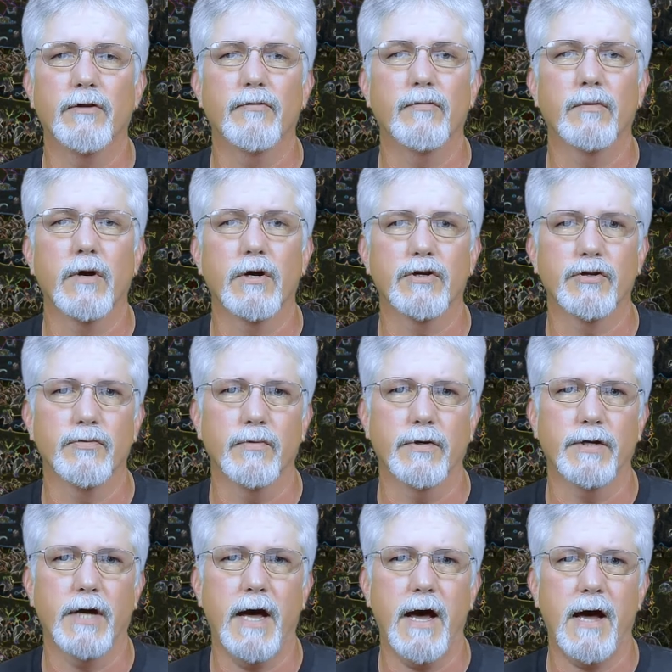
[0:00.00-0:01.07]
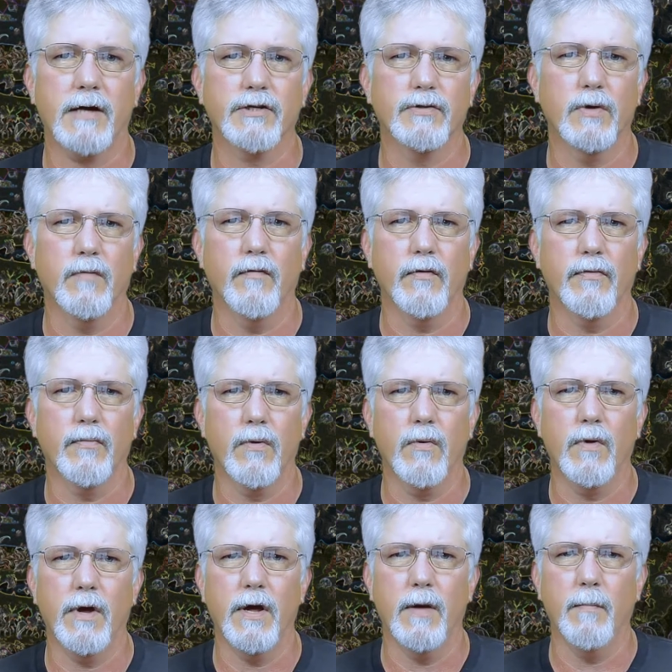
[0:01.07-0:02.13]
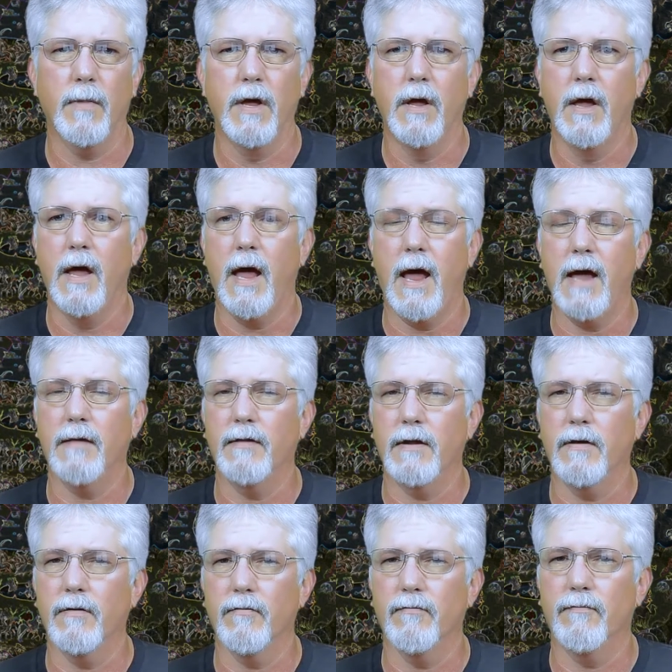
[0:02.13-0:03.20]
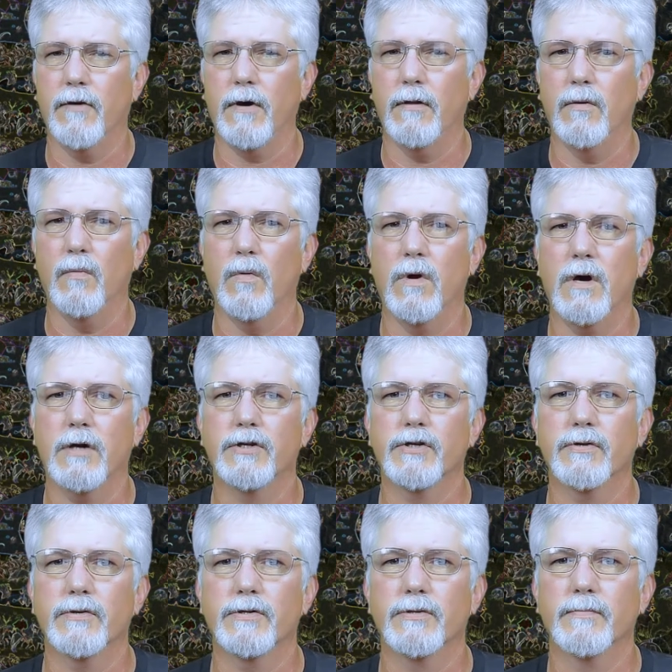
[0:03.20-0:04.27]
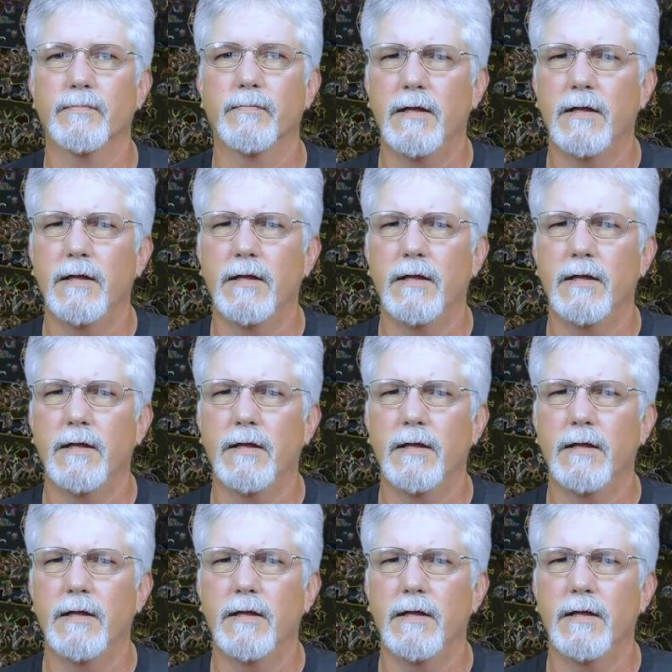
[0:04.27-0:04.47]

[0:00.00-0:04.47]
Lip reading: to launch new attacks to overthrow him and the other fallen watchers.